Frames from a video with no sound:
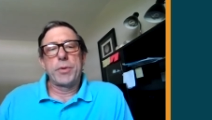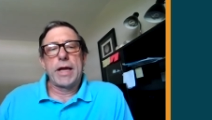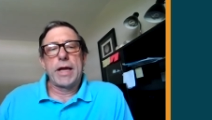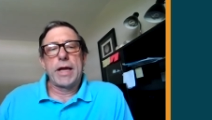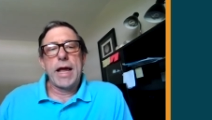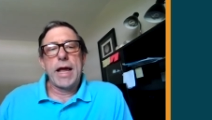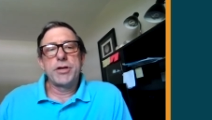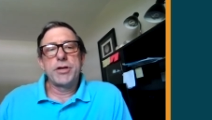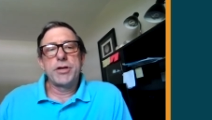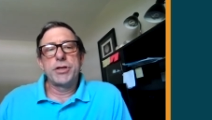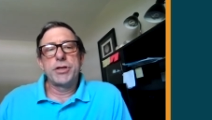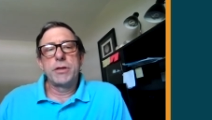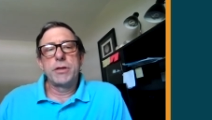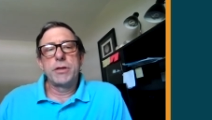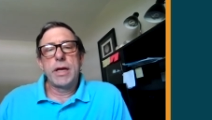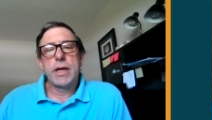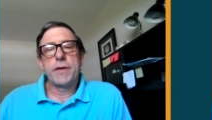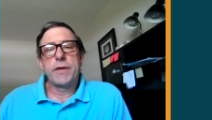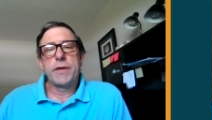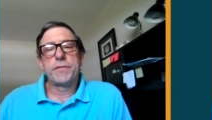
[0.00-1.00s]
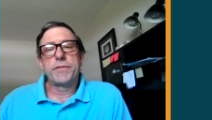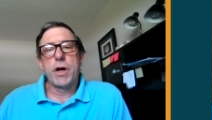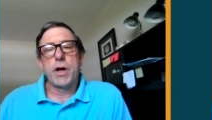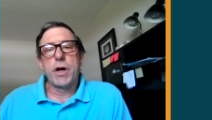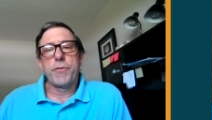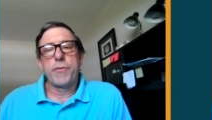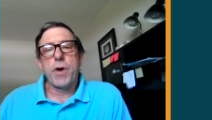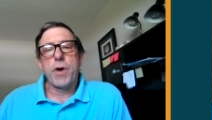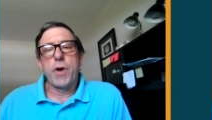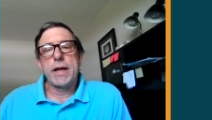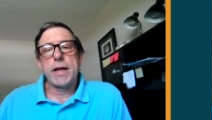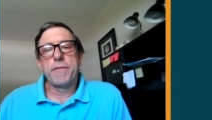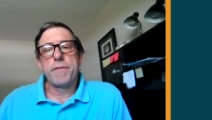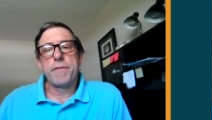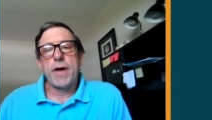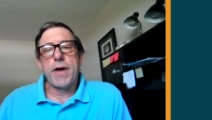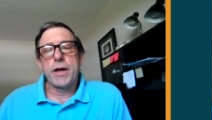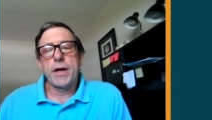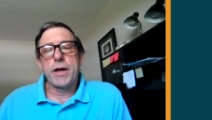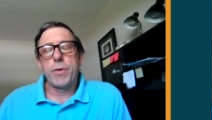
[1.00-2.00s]
application, if done right and
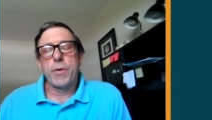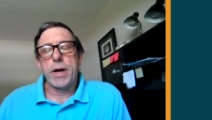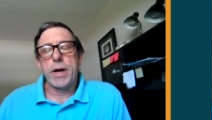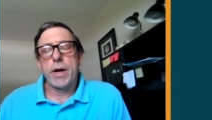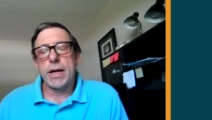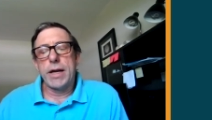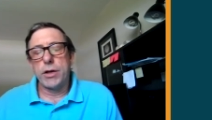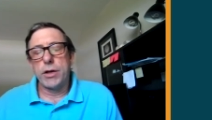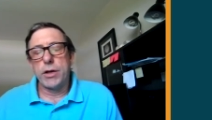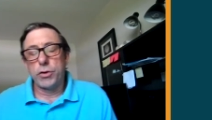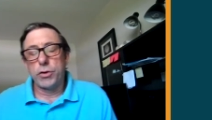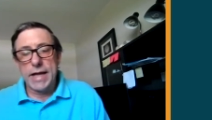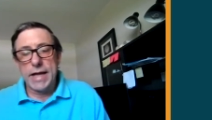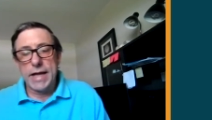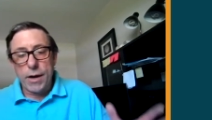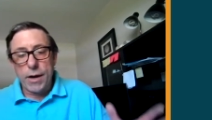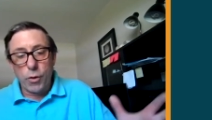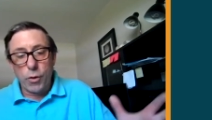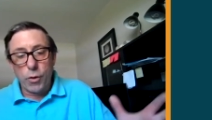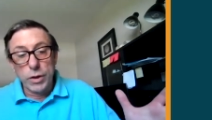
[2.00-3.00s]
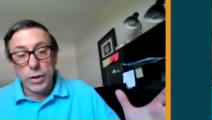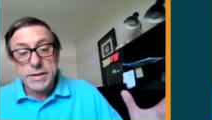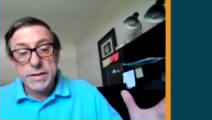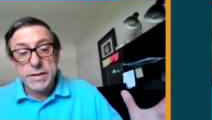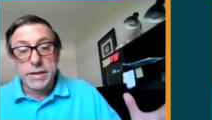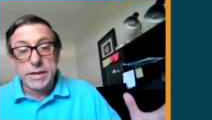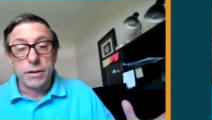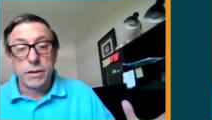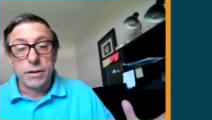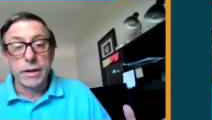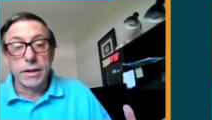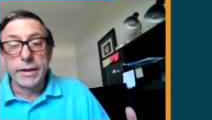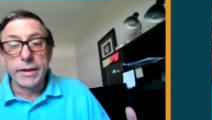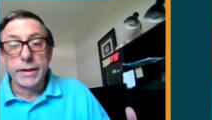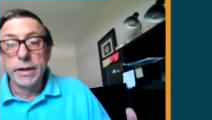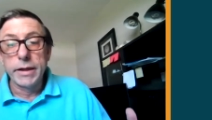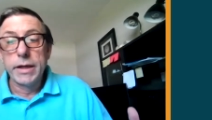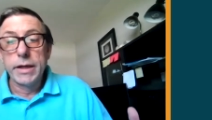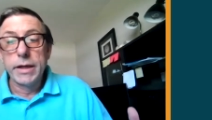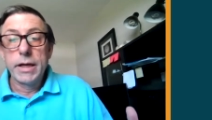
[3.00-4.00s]
evaluated and looked at
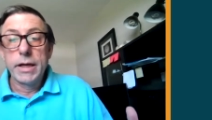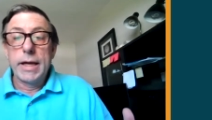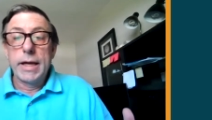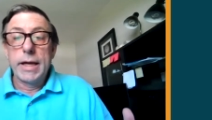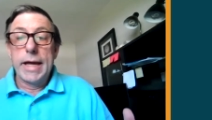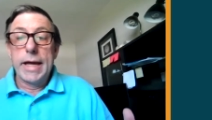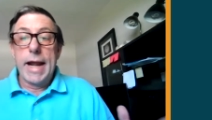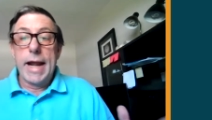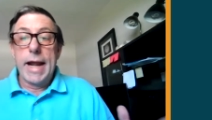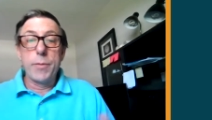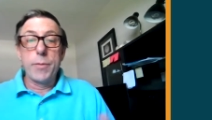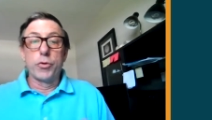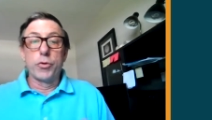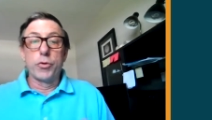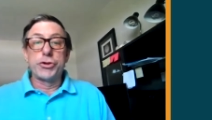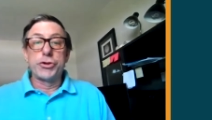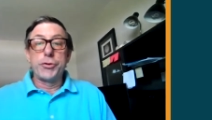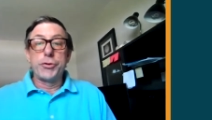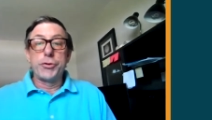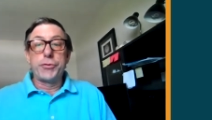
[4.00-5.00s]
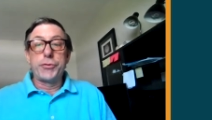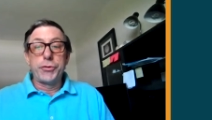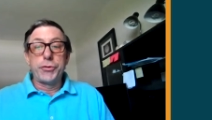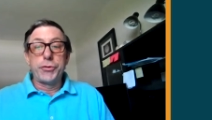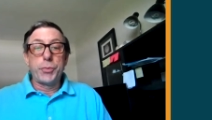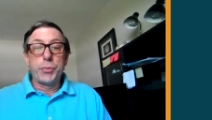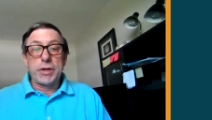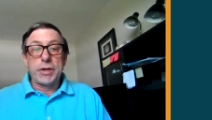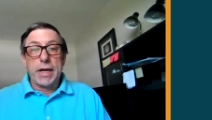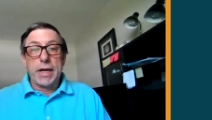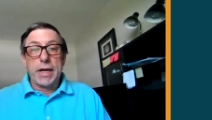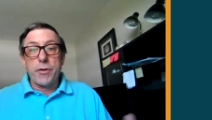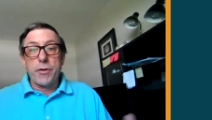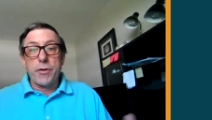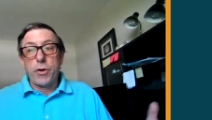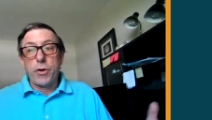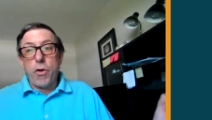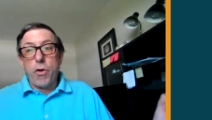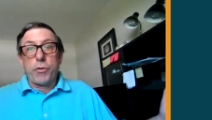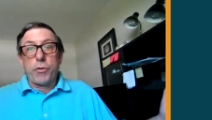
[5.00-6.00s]
holistically, enables you to put
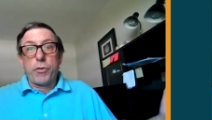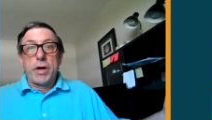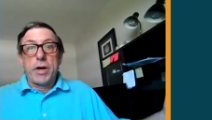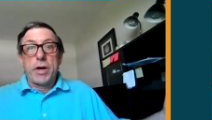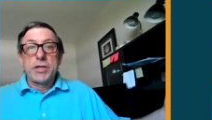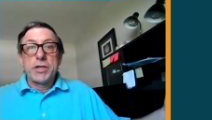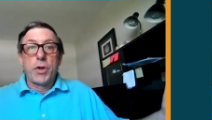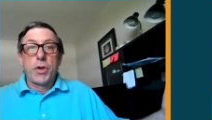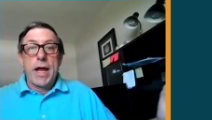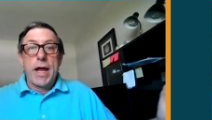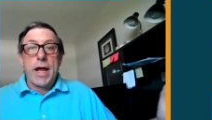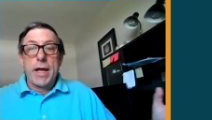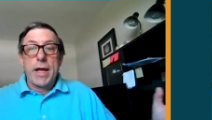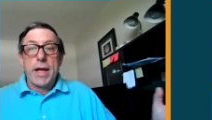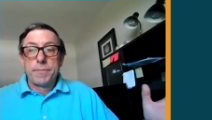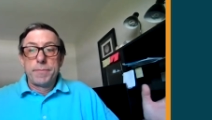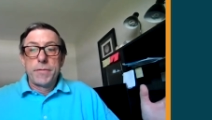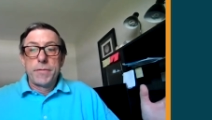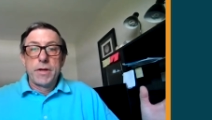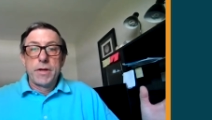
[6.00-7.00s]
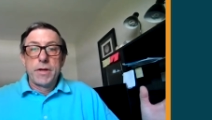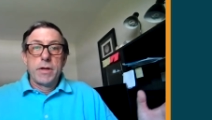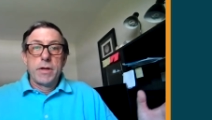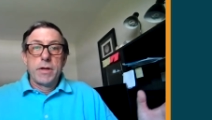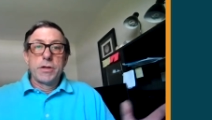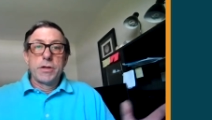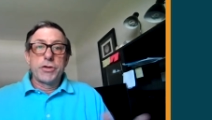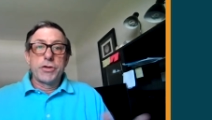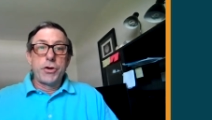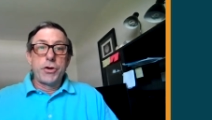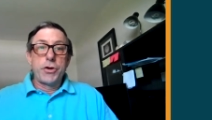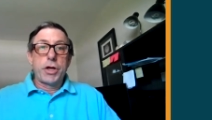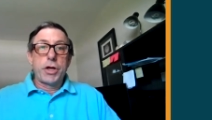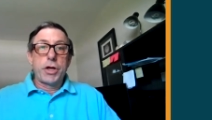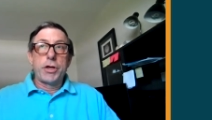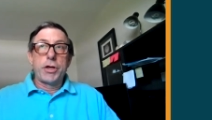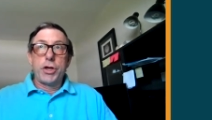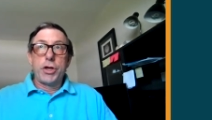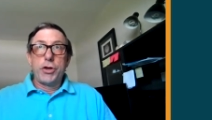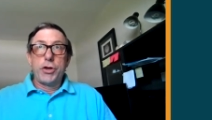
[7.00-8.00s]
together a long range plan. So you
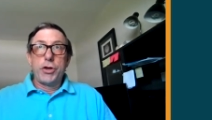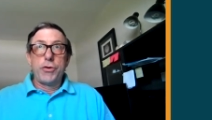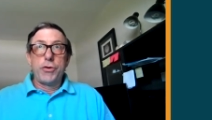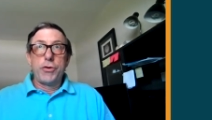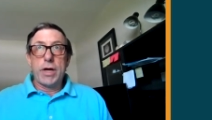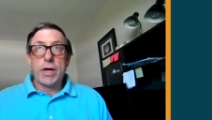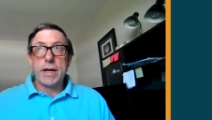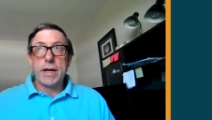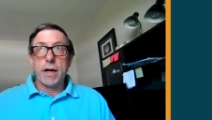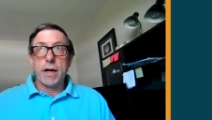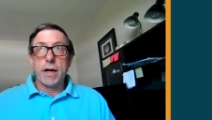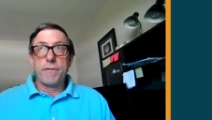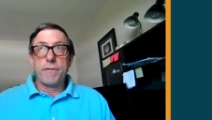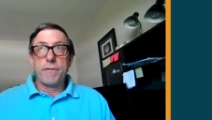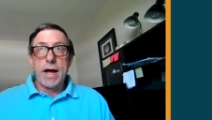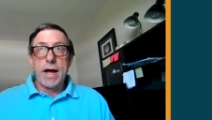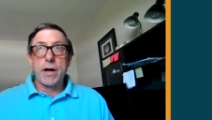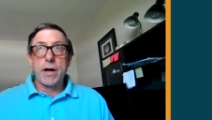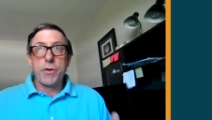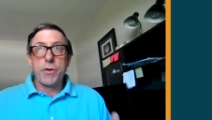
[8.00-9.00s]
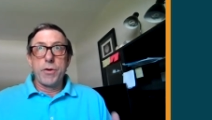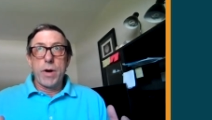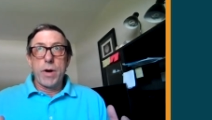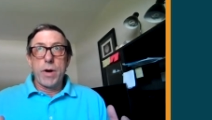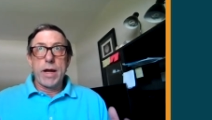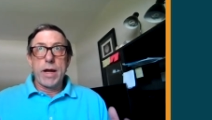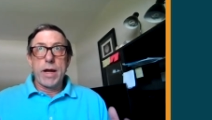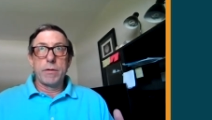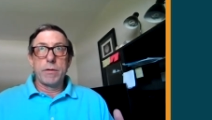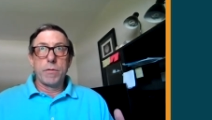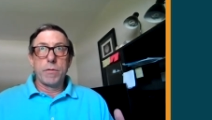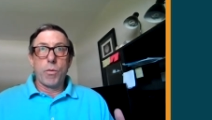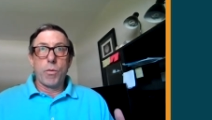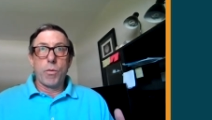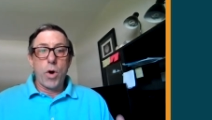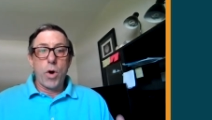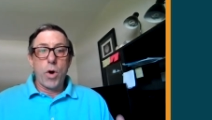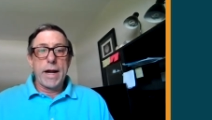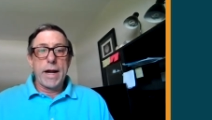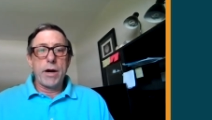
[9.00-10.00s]
can you can evaluate
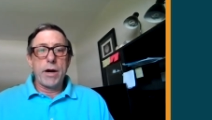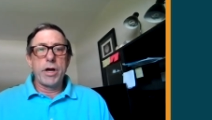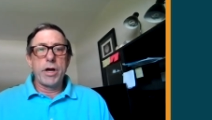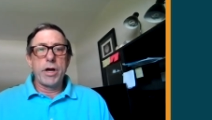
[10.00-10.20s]
what